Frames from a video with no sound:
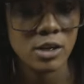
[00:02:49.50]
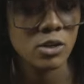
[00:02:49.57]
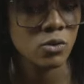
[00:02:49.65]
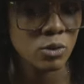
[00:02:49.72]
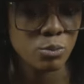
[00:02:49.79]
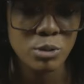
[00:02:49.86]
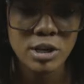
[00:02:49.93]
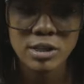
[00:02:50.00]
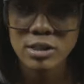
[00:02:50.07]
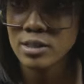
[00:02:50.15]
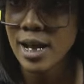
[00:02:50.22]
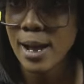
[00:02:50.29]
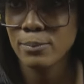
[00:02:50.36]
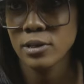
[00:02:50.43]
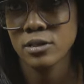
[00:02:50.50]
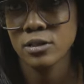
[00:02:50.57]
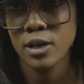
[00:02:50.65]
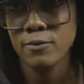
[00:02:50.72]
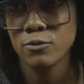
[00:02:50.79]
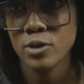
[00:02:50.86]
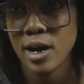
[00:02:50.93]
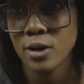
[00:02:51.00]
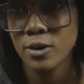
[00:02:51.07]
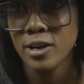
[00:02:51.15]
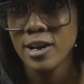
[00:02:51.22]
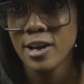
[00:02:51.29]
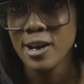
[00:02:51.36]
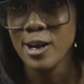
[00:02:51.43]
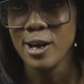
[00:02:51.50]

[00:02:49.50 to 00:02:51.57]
like you and me could stop this love drought.